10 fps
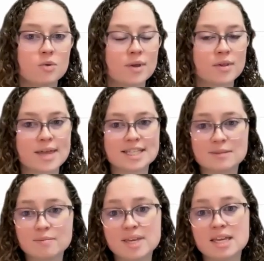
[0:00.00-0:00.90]
whether
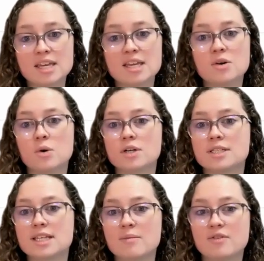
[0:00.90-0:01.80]
that's me or
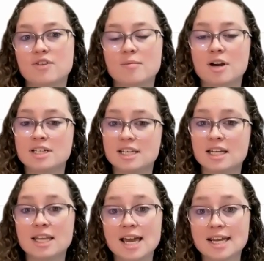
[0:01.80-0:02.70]
someone from our
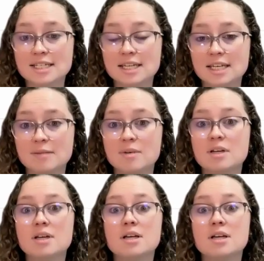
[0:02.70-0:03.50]
DLI team,